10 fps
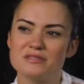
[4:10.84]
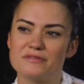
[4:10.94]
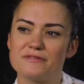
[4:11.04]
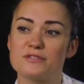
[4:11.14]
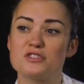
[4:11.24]

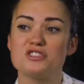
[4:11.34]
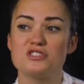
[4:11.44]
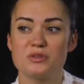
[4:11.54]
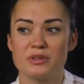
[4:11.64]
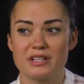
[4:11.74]
for
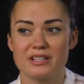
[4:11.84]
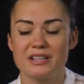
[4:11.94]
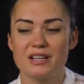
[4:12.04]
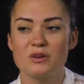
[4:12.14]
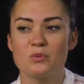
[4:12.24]
sure,
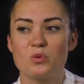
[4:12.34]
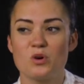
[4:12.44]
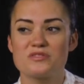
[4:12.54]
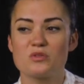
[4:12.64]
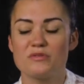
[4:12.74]

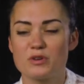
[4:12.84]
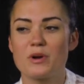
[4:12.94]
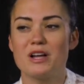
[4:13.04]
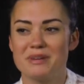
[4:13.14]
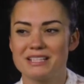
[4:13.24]
was
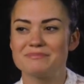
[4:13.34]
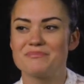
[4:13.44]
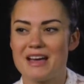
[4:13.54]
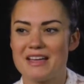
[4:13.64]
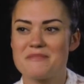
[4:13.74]
overwhelming
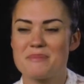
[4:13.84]
at the